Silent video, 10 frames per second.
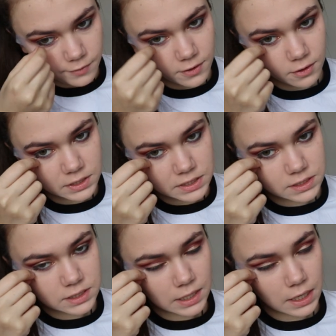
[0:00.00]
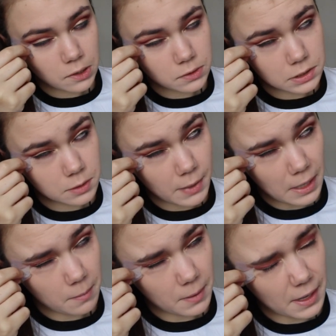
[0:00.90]
forgot to stick it onto the
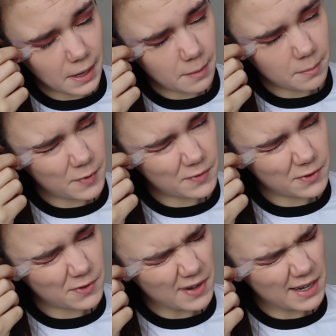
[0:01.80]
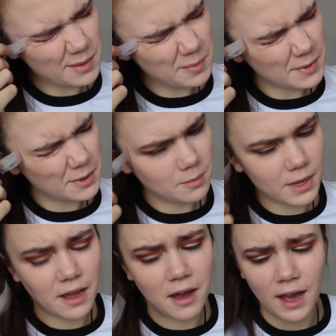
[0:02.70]
back of my hand before I put it on
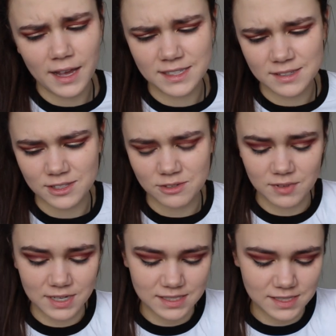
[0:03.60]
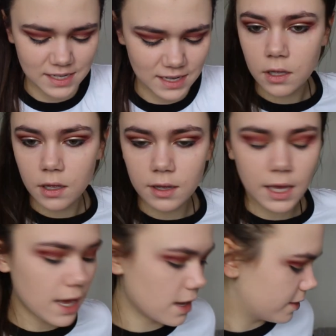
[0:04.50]
my eye, so it's really sticky.
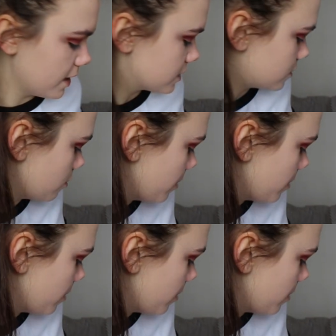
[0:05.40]
Okay, that's not